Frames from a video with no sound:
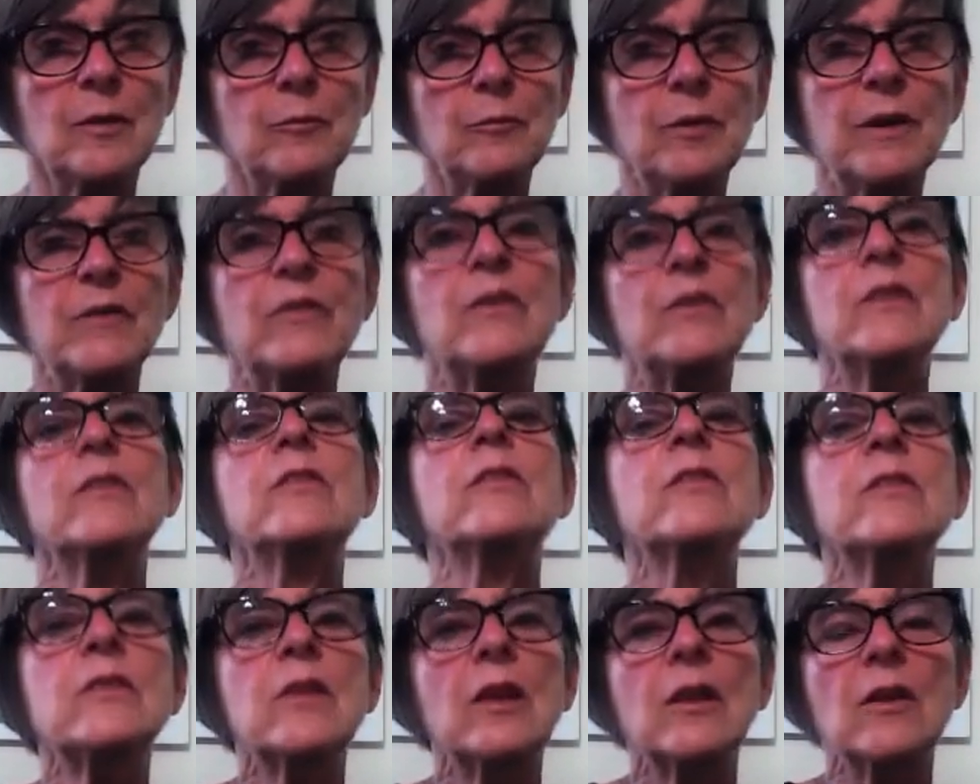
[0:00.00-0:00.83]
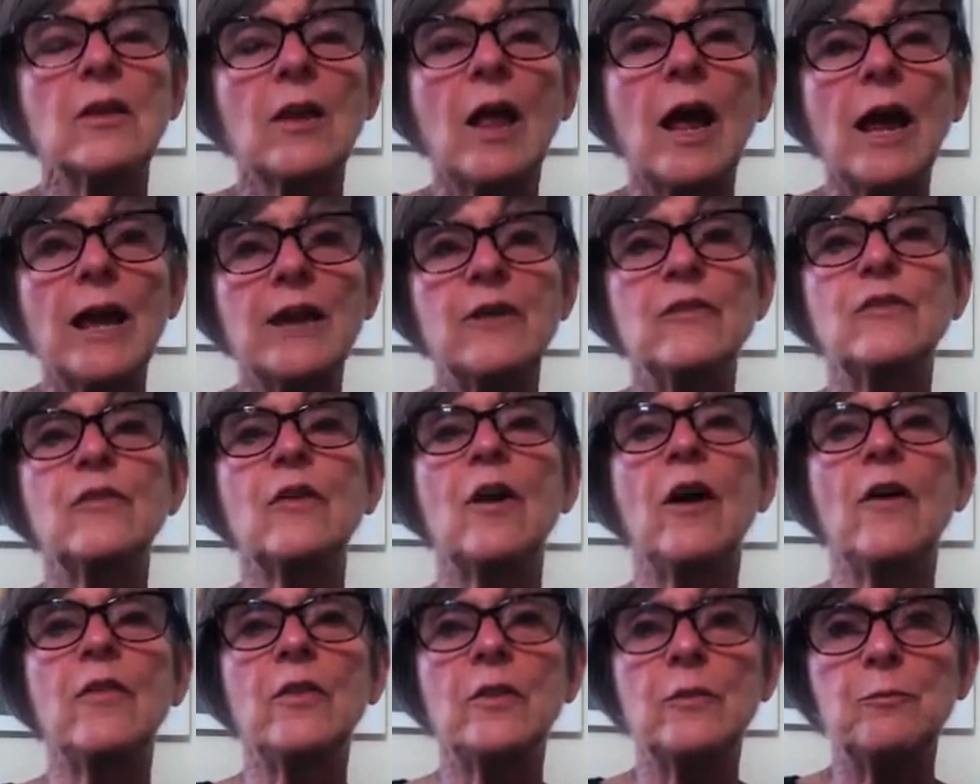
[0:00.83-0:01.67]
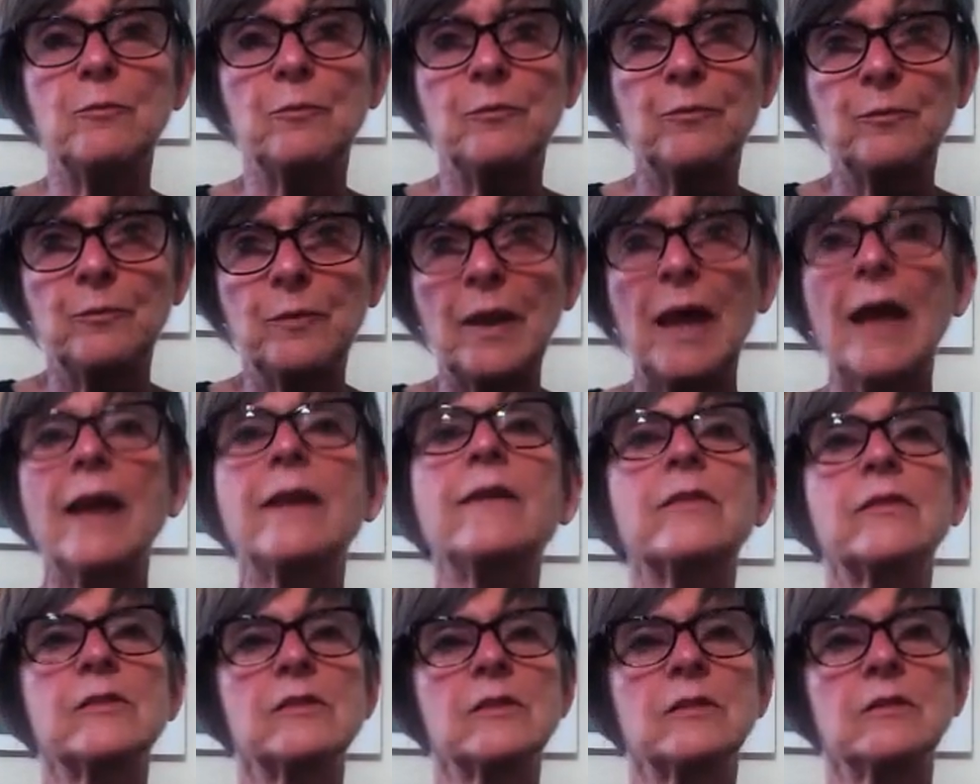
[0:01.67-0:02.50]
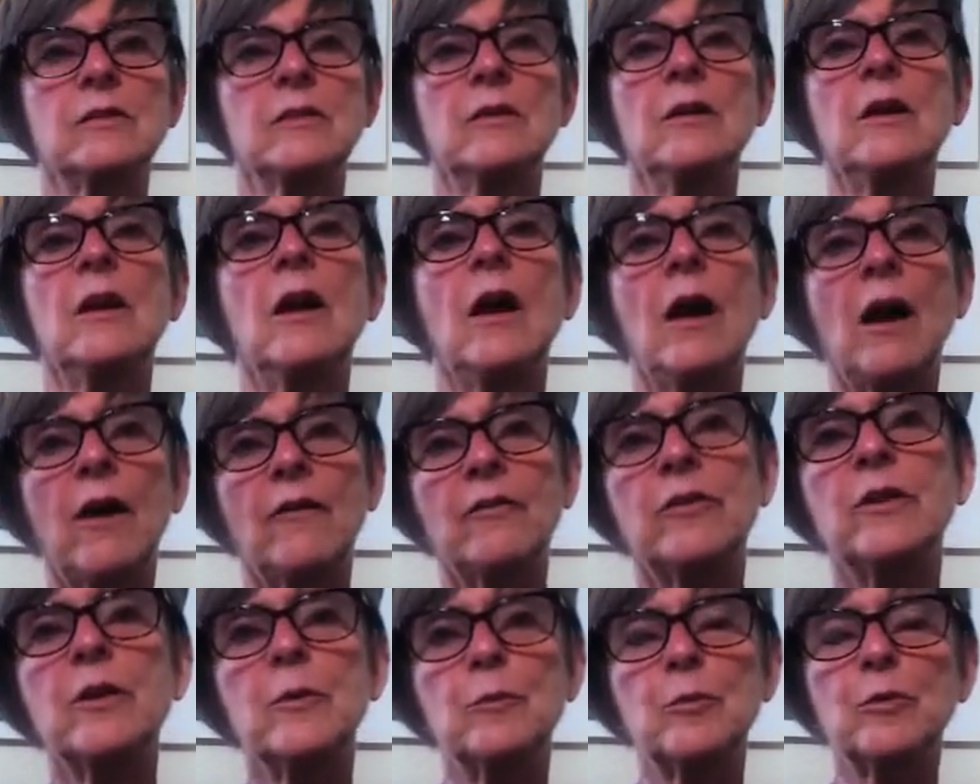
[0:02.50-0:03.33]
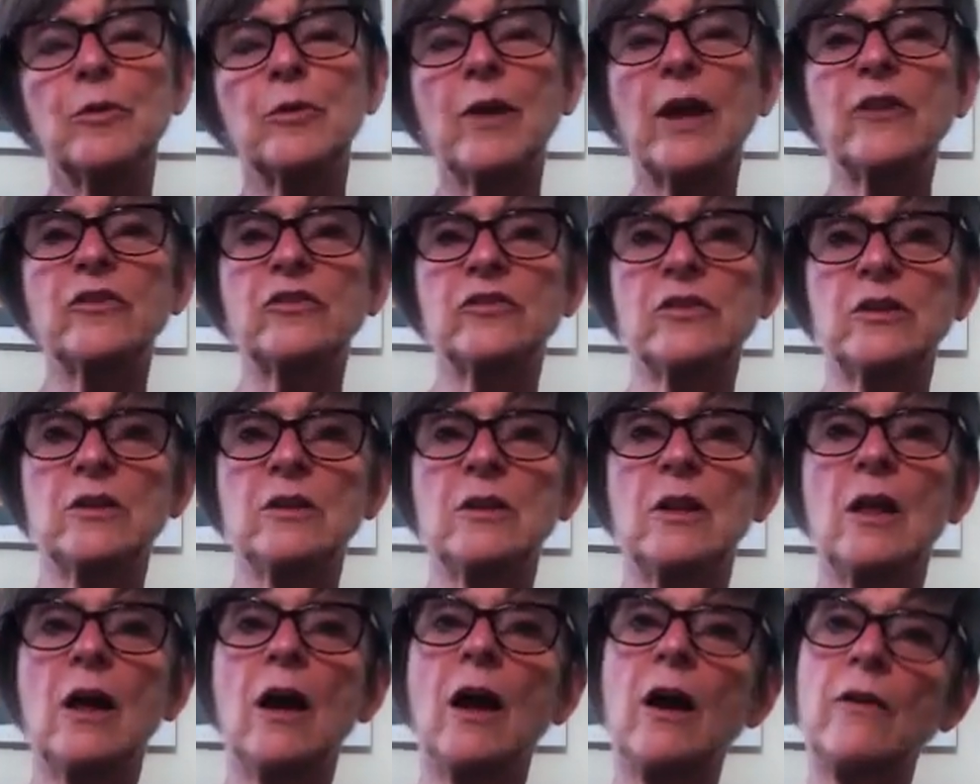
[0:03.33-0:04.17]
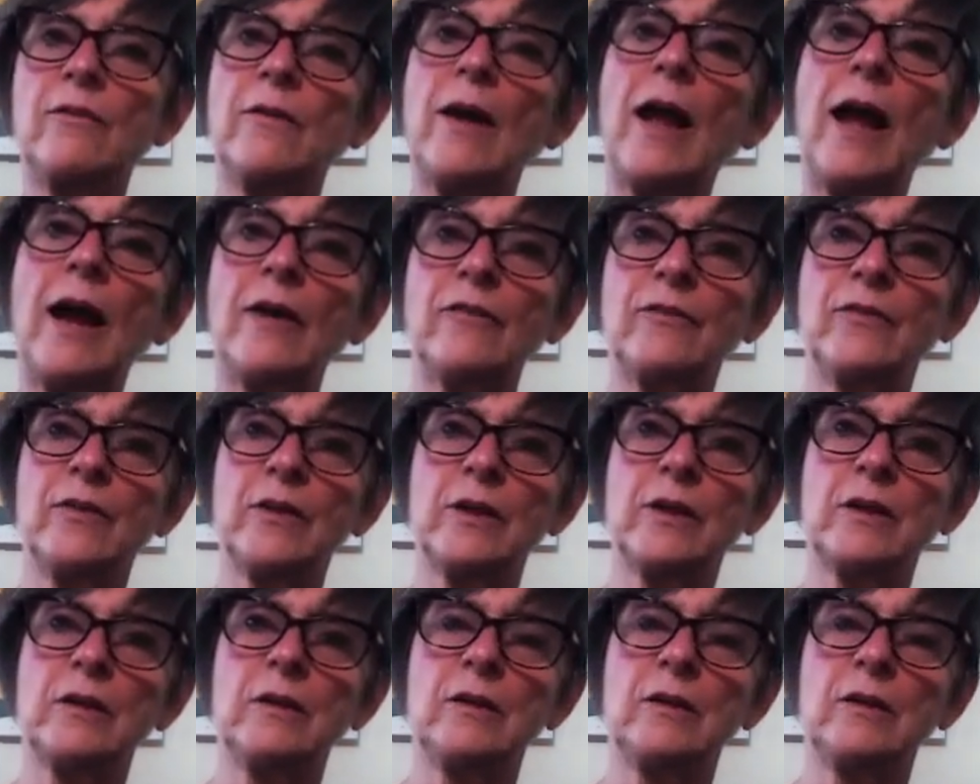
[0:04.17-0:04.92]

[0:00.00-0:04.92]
But this is a life on the pedestal of the oppression of African